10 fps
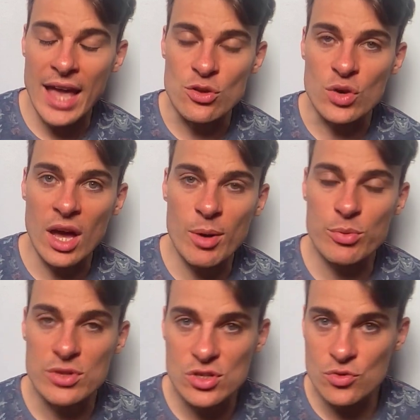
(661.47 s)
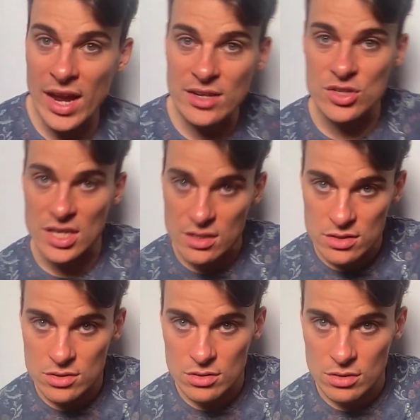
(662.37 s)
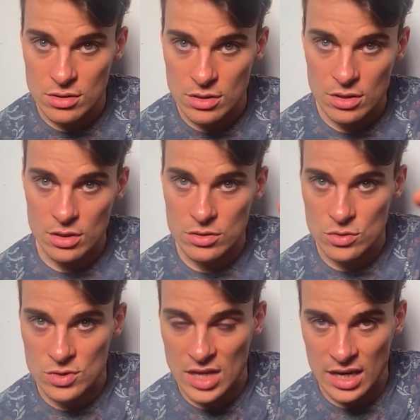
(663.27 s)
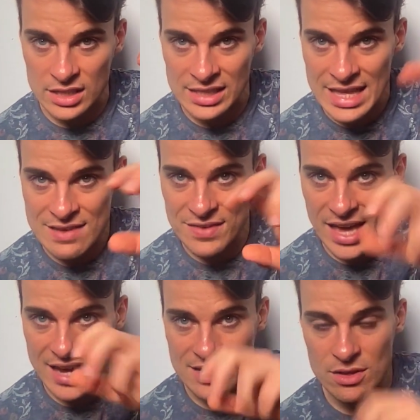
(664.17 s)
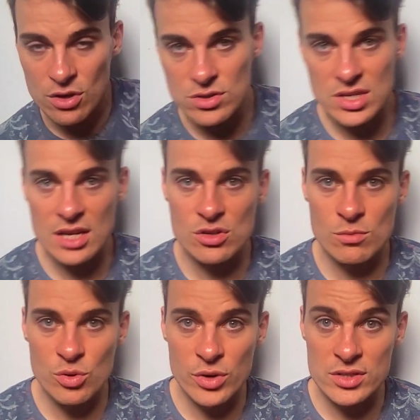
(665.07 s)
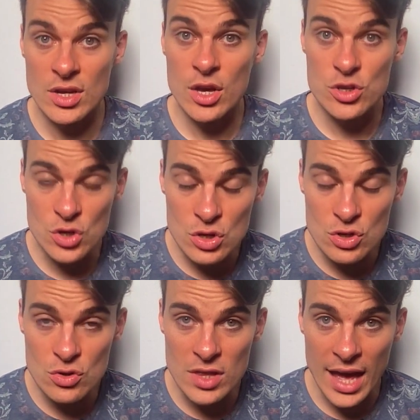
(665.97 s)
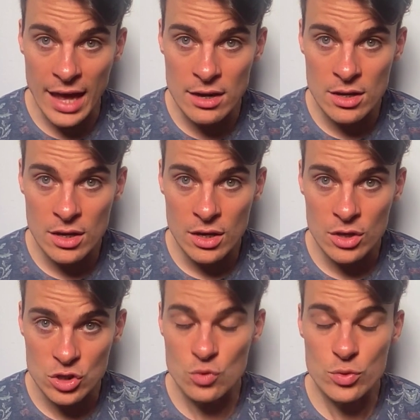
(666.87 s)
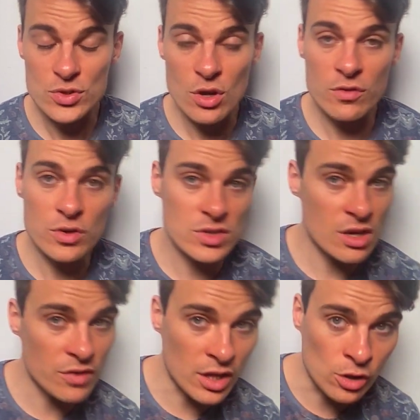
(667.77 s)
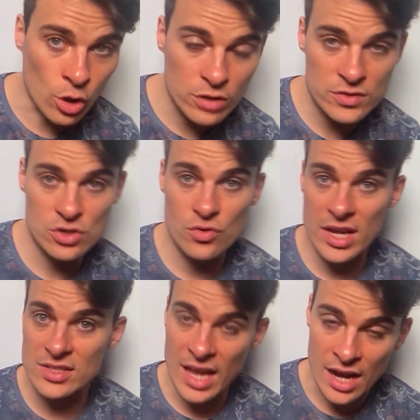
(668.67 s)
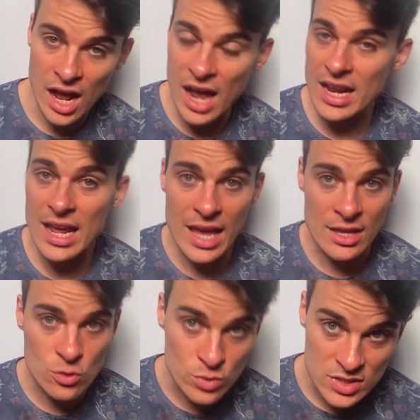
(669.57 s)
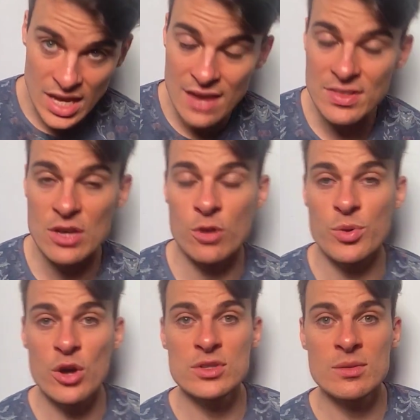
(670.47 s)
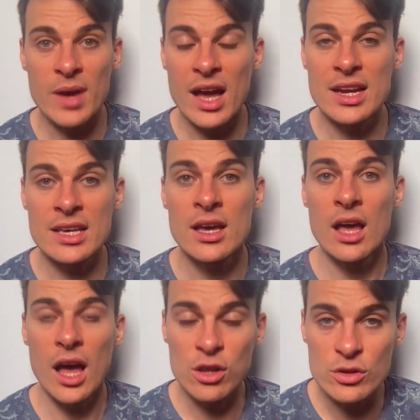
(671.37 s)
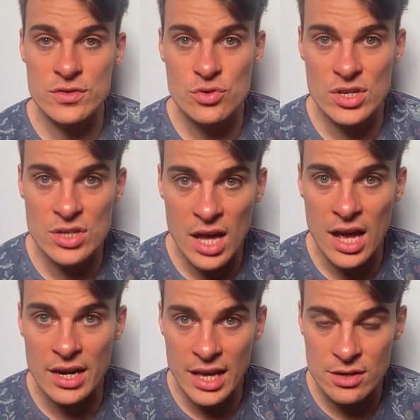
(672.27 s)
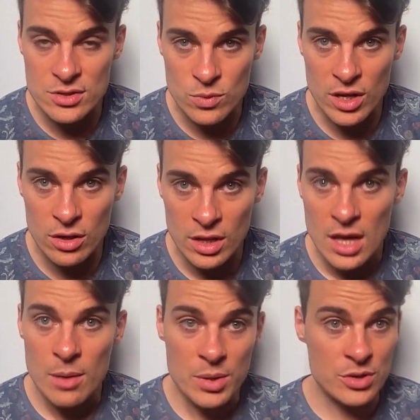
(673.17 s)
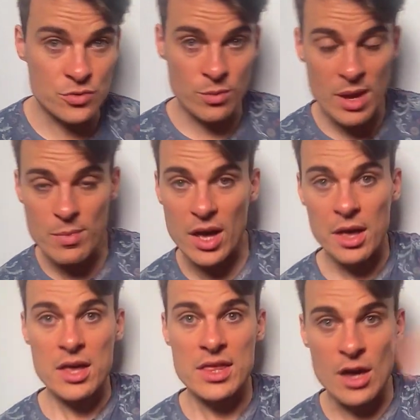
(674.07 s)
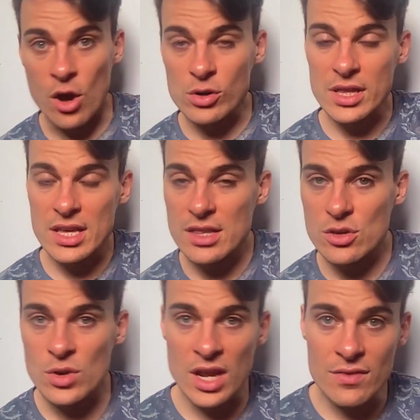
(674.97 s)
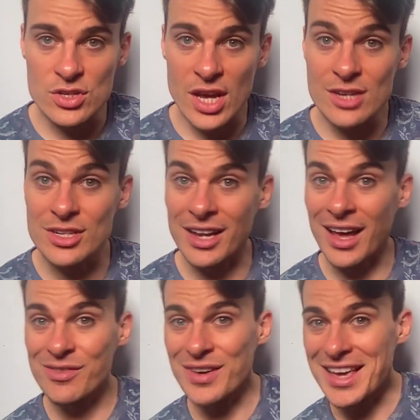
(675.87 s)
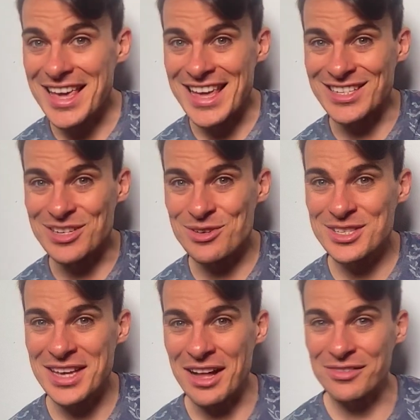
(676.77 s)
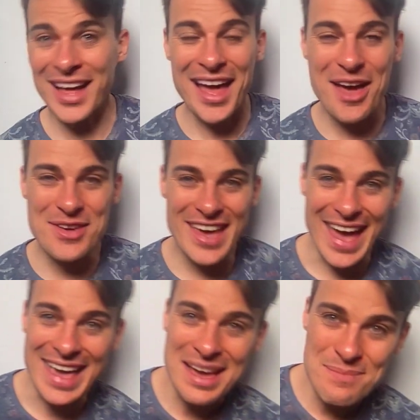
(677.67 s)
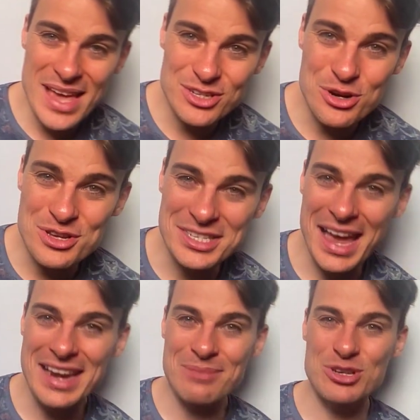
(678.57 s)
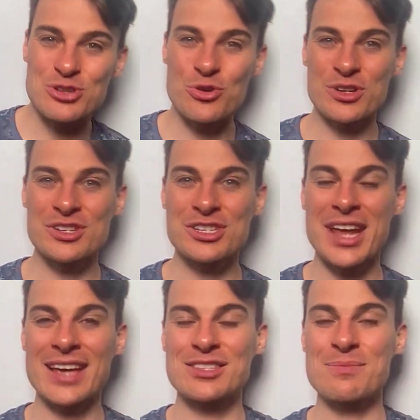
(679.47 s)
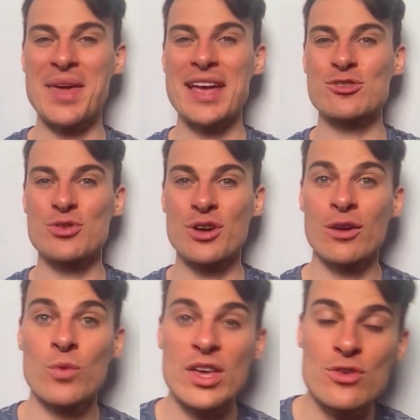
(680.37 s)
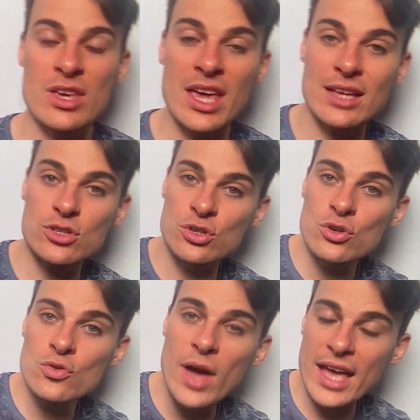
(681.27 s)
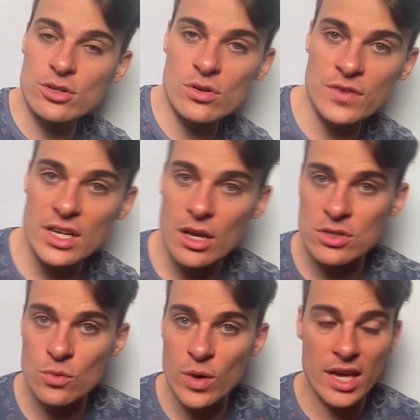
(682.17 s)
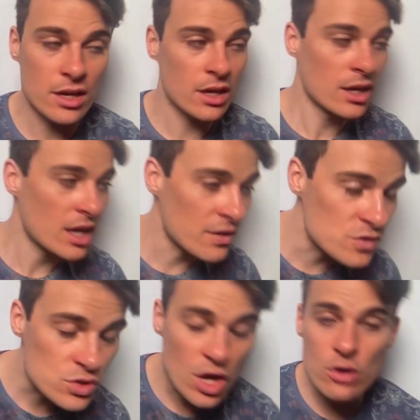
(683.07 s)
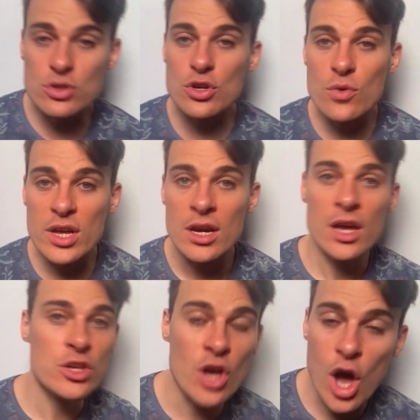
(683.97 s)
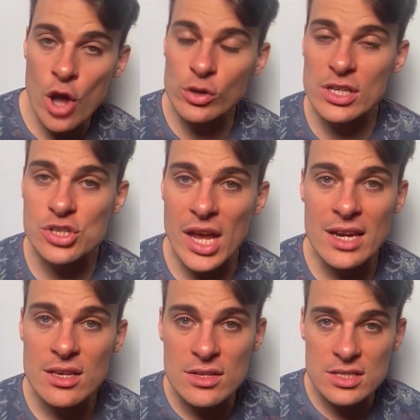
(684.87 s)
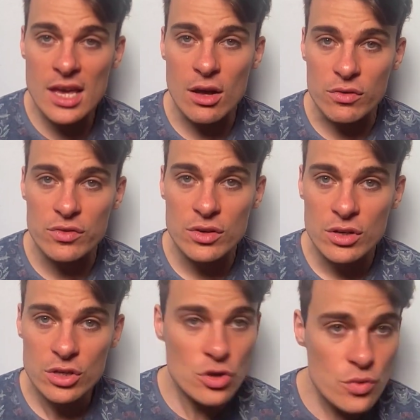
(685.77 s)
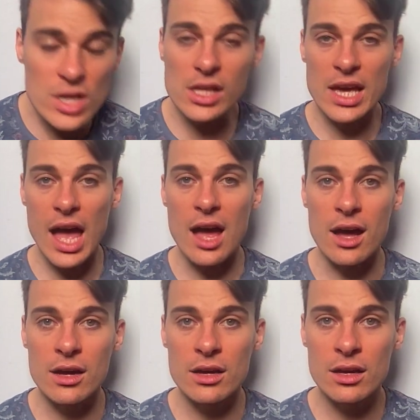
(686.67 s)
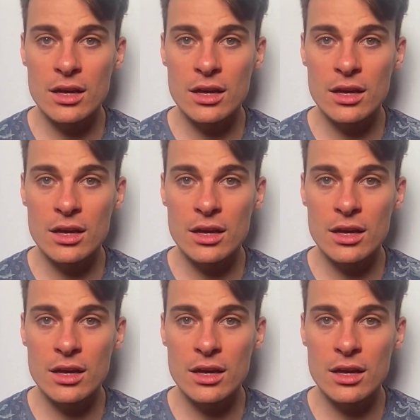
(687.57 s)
and you come up with strategies to start alleviating those tension points. You do that, you will solve yourself a lot of stress and heartache, and you will save the opposing party a lot of stress and heartache as well. Because remember, the only thing that you can ever change in life is yourself. Okay, make sure you sign up to Jordan Shanks, the Patreon, where you can get two extra videos a week. If you don't do it, you're only cheating yourself. You really are.